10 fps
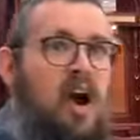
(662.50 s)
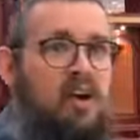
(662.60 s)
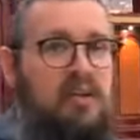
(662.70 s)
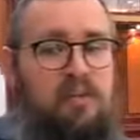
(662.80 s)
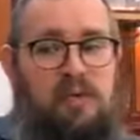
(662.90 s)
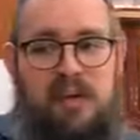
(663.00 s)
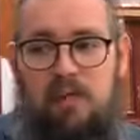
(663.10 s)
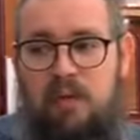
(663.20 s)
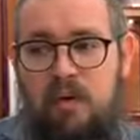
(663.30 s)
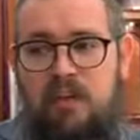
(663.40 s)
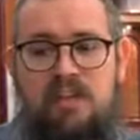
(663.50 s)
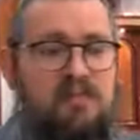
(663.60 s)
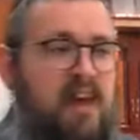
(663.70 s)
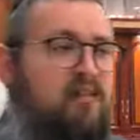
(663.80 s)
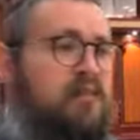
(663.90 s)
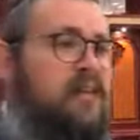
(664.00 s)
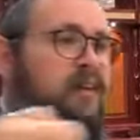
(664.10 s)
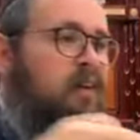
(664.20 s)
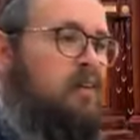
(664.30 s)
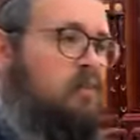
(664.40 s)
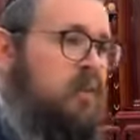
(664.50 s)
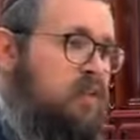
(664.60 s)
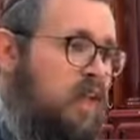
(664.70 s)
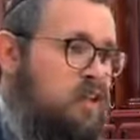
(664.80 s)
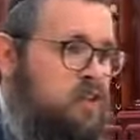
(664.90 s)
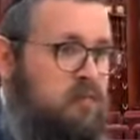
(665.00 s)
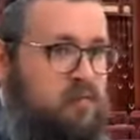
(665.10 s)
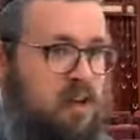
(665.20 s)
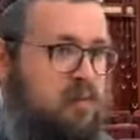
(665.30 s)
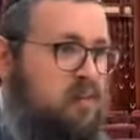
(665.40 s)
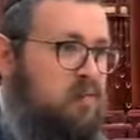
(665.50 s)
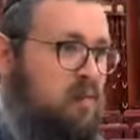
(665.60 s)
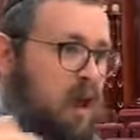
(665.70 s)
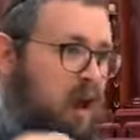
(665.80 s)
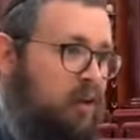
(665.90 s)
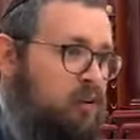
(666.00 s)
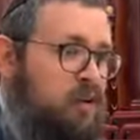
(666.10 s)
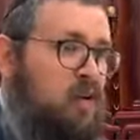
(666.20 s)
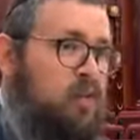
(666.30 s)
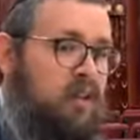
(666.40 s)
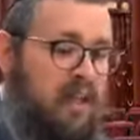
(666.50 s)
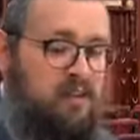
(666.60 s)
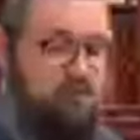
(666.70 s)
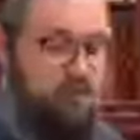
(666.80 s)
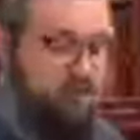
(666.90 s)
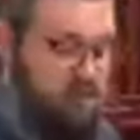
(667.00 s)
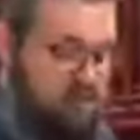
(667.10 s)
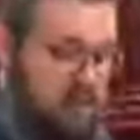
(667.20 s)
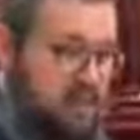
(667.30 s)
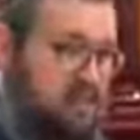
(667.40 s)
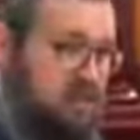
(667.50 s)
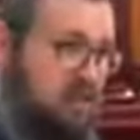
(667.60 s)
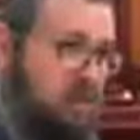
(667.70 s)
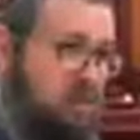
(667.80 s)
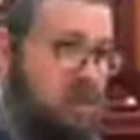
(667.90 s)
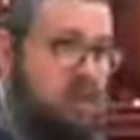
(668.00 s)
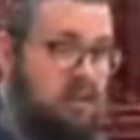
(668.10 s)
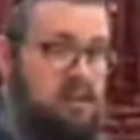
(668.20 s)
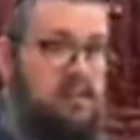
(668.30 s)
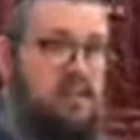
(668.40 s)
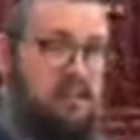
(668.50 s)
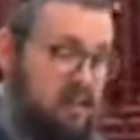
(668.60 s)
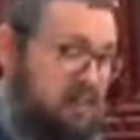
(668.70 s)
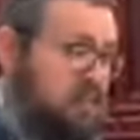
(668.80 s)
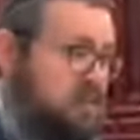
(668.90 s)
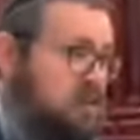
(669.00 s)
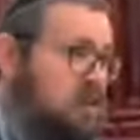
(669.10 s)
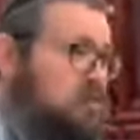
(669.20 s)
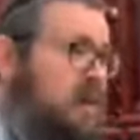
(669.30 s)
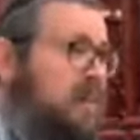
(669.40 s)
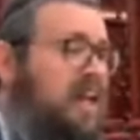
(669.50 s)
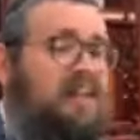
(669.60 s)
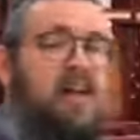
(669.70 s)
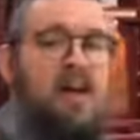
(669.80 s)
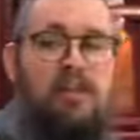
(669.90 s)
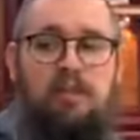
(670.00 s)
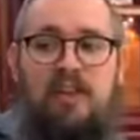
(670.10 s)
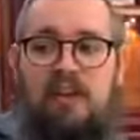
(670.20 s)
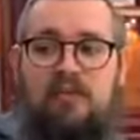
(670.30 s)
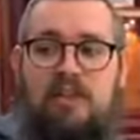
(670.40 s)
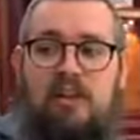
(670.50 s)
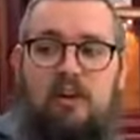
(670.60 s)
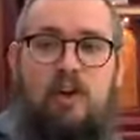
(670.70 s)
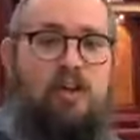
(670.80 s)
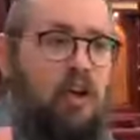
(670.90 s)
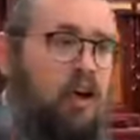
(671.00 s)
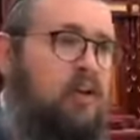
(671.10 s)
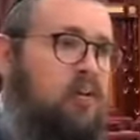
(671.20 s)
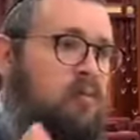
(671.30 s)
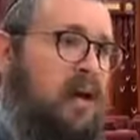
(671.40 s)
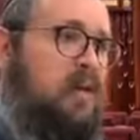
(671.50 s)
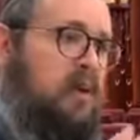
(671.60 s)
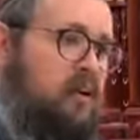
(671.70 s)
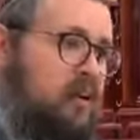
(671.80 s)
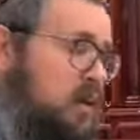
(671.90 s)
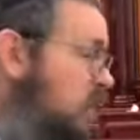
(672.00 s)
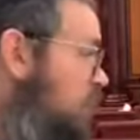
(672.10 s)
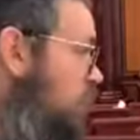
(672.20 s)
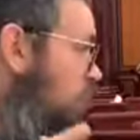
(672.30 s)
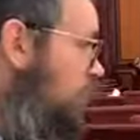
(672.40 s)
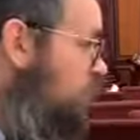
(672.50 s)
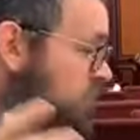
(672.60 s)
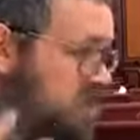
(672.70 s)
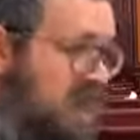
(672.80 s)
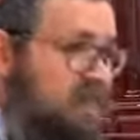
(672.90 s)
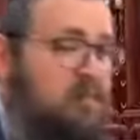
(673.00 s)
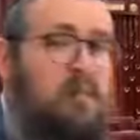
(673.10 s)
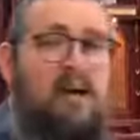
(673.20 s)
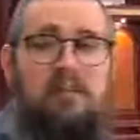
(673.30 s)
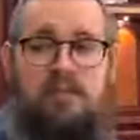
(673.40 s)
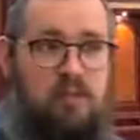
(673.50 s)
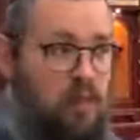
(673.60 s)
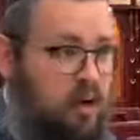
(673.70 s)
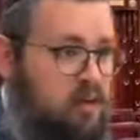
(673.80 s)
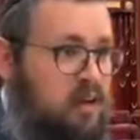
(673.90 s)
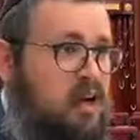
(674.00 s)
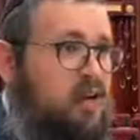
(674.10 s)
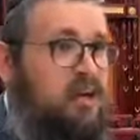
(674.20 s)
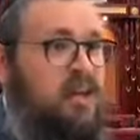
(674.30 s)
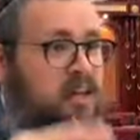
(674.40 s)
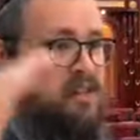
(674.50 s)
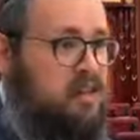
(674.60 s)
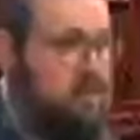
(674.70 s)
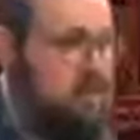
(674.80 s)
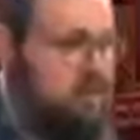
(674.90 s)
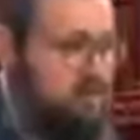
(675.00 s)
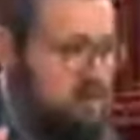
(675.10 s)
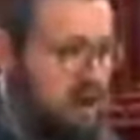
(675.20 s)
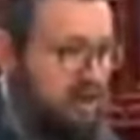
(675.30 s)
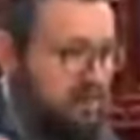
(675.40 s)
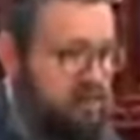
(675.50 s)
are three components of every revelation, from something higher to lower. And that's what it explains in Kabbalah, and Chassidus talks about a lot, three levels that are called Oir, Mayim, and Rakia. Oir is light, Mayim is water, Rakia is the sky.